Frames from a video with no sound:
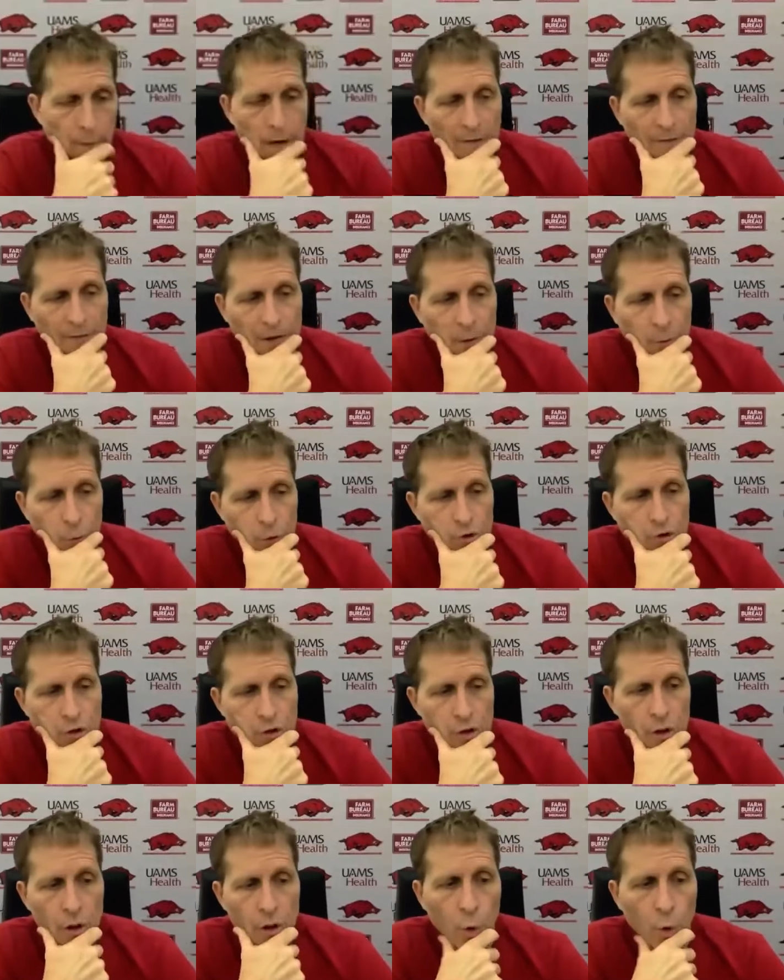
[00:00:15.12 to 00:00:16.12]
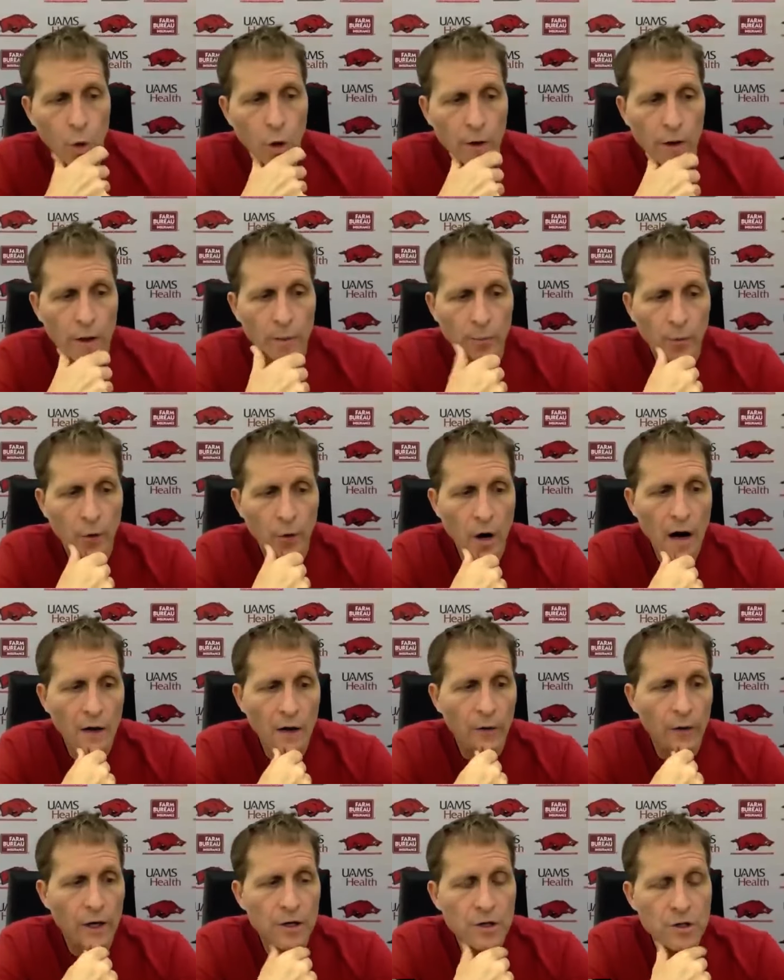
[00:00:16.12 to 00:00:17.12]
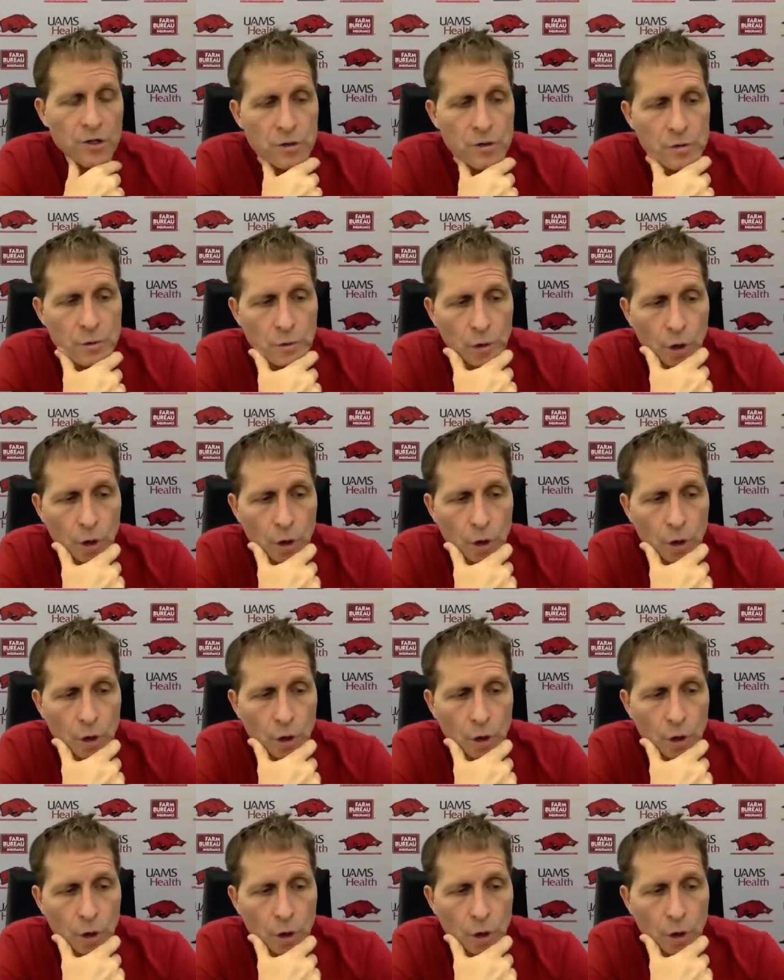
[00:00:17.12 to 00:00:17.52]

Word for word: I mean, I think we're still a work in progress.